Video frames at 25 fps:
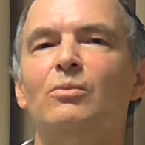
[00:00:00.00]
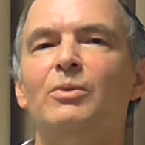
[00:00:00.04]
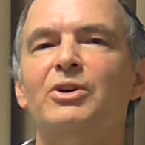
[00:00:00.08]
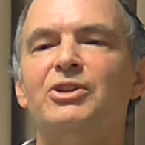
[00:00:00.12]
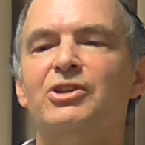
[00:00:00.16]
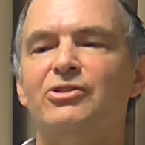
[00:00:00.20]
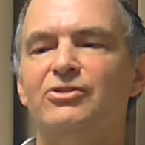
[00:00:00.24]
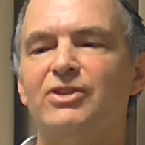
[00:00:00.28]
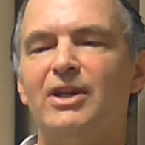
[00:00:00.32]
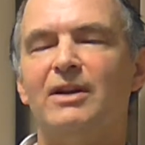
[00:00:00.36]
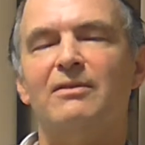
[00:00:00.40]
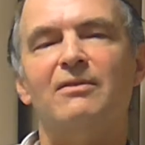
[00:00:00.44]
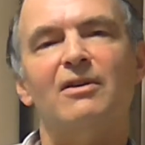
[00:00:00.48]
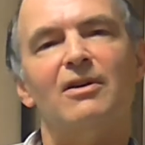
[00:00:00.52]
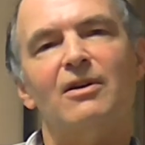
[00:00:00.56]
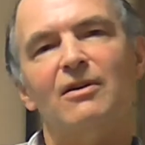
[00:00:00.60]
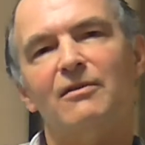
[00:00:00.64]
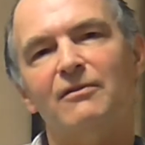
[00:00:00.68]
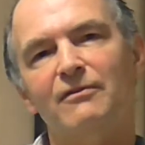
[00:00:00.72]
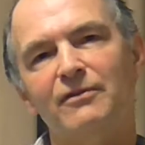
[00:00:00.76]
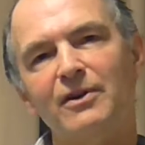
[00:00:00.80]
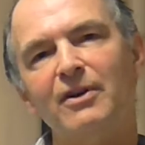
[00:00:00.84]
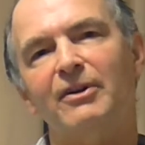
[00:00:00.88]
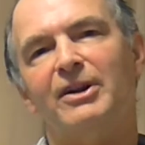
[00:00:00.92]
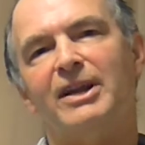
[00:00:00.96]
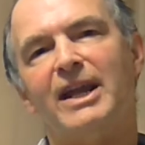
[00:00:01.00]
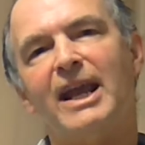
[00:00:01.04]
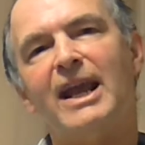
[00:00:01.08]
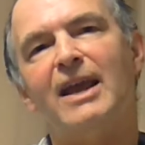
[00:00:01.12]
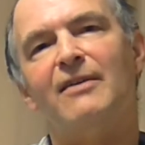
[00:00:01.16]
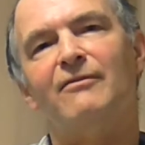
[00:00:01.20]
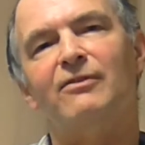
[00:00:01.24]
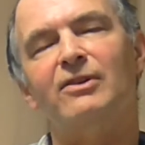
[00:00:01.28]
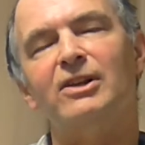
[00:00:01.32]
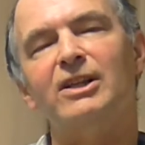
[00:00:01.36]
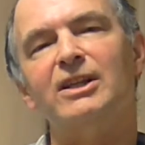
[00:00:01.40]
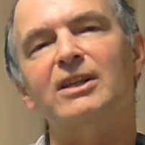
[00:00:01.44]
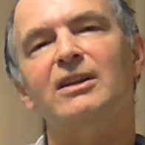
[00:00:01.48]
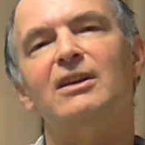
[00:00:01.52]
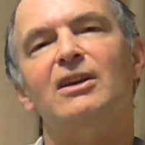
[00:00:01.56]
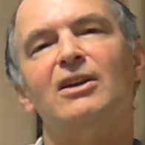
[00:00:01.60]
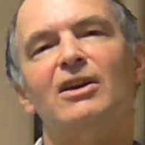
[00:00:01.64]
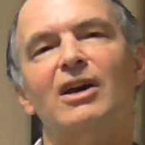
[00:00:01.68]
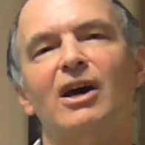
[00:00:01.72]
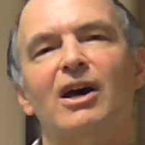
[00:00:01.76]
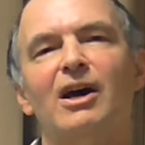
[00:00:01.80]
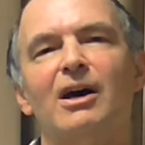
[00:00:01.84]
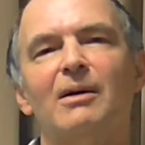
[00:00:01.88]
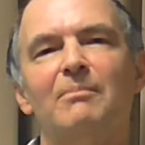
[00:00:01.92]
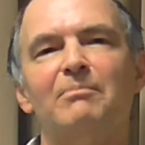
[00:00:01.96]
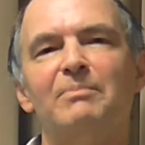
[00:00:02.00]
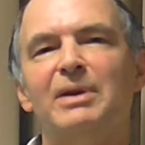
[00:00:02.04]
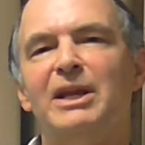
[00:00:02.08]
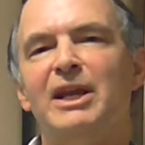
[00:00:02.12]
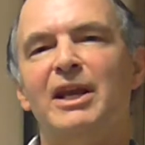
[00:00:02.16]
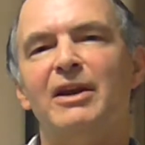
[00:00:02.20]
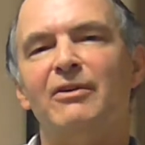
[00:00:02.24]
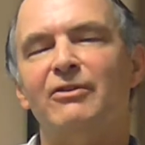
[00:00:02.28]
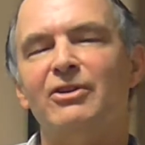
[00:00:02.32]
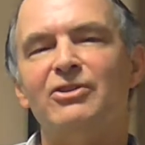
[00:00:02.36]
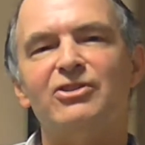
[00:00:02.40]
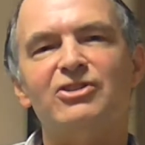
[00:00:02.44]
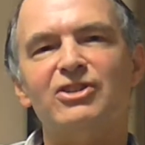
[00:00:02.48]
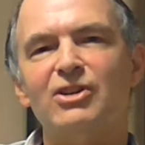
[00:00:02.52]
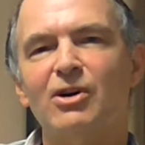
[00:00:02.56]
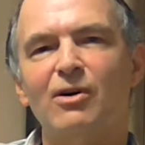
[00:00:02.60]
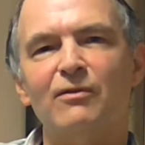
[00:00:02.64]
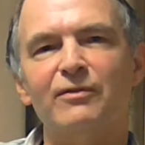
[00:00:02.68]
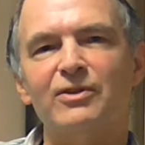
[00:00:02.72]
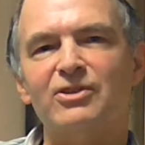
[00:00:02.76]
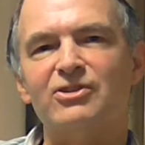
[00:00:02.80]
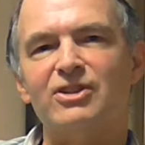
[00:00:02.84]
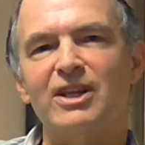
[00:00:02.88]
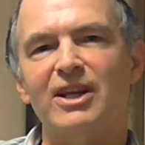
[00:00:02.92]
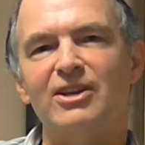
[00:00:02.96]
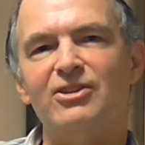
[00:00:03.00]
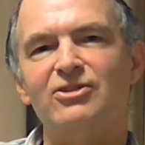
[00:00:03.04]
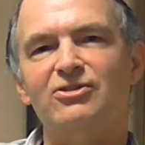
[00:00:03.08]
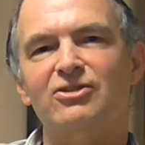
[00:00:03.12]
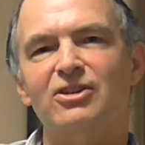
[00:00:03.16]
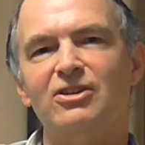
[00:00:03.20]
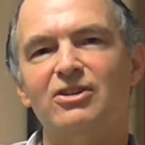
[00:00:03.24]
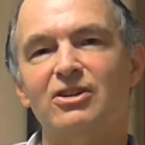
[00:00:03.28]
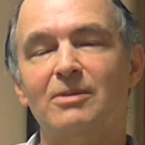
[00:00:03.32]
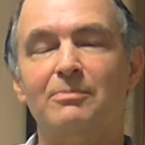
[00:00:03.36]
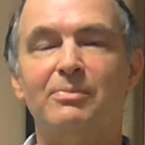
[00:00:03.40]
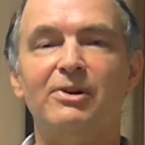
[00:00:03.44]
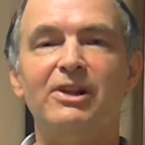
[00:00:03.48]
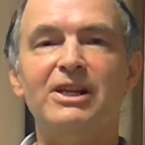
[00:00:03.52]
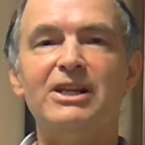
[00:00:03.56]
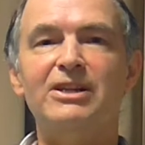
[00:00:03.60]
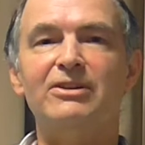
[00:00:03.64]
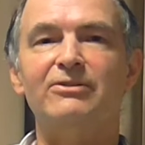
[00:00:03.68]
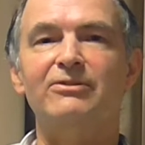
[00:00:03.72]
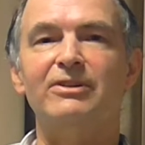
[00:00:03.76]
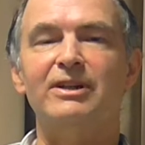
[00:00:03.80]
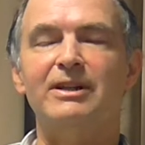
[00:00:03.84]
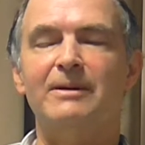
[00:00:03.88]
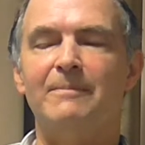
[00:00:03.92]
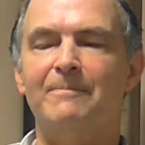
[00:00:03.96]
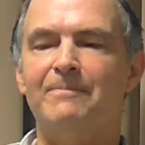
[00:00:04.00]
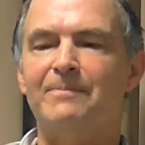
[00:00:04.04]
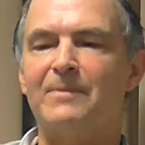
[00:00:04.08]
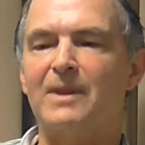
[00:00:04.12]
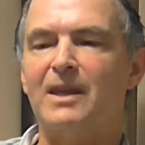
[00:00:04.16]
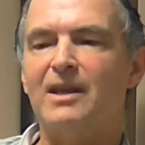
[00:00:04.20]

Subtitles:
which is then very heavily peer and self-assessed in the plenary.